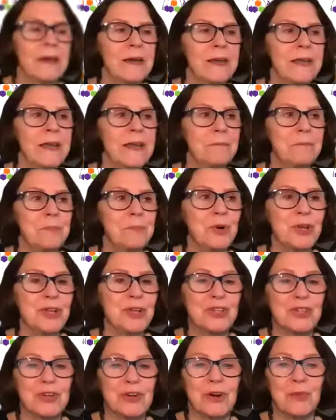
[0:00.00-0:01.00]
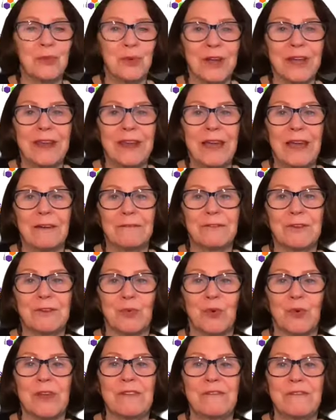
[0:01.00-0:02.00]
I'm pretty sure we're going to have to
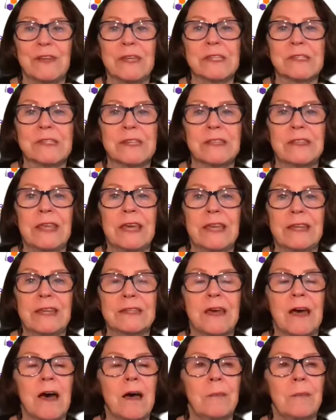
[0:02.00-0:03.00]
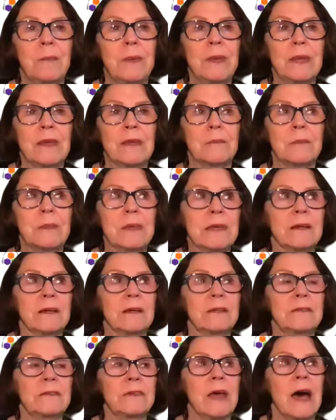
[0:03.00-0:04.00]
revisit that topic
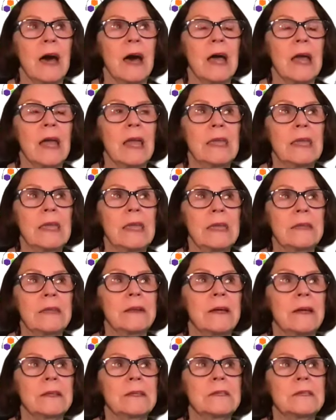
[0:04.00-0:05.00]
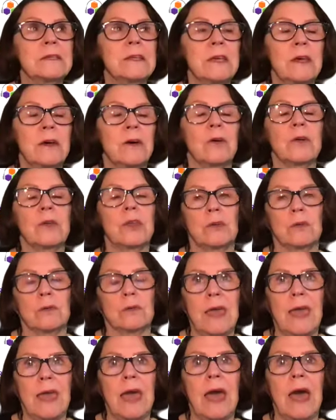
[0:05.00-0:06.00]
because I cannot tell
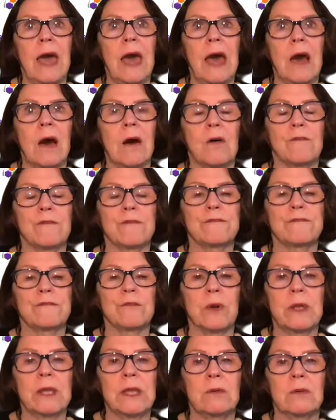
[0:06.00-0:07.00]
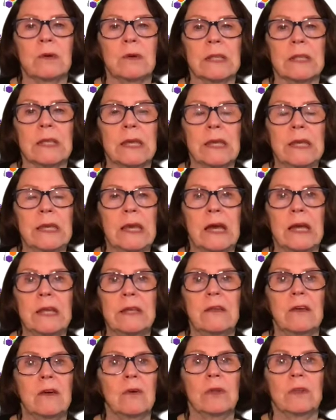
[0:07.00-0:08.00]
you how frequently, I
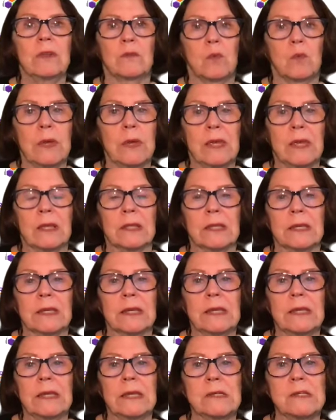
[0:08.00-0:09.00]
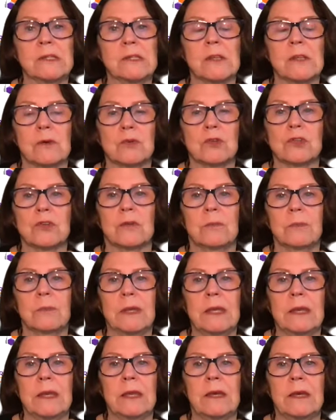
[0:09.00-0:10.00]
know it's weekly in social
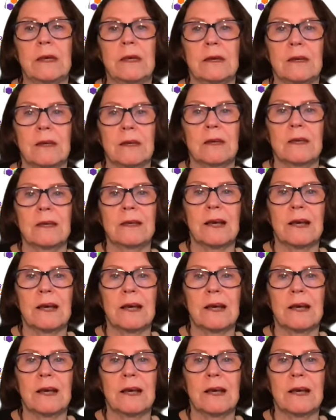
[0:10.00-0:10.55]
media, I